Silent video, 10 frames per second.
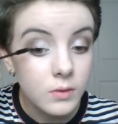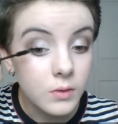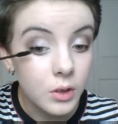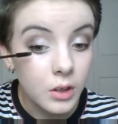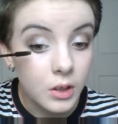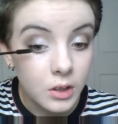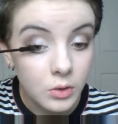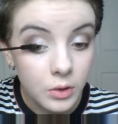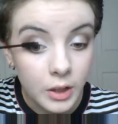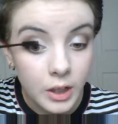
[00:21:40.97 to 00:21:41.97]
for
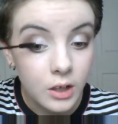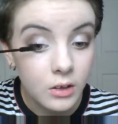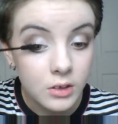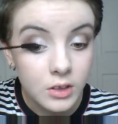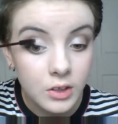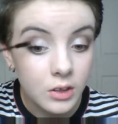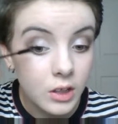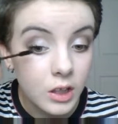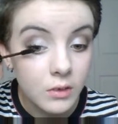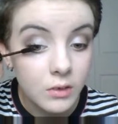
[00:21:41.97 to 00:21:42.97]
L'Oreal, because I use a
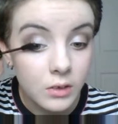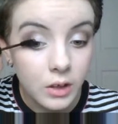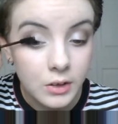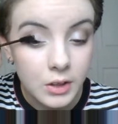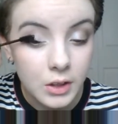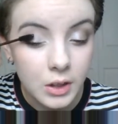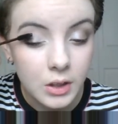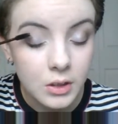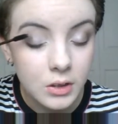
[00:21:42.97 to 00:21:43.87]
lot of the crazier